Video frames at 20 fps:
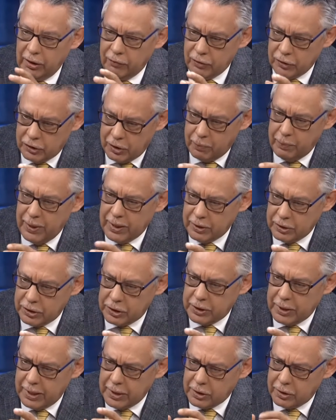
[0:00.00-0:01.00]
give us a
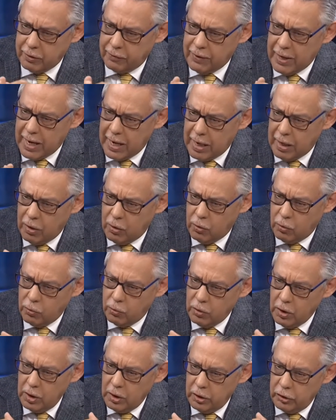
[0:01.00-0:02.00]
better sense of
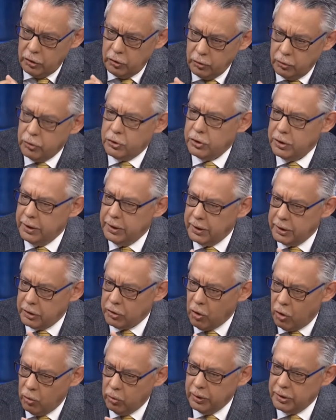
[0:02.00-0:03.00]
how you see
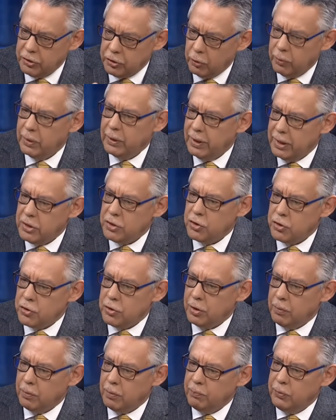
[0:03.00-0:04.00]
this whole
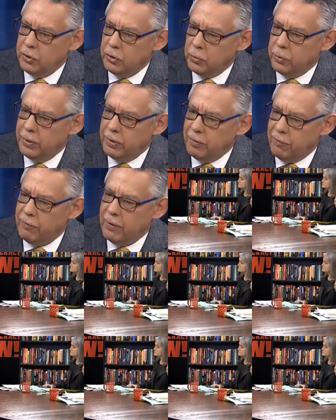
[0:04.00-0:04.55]
interrelationship between the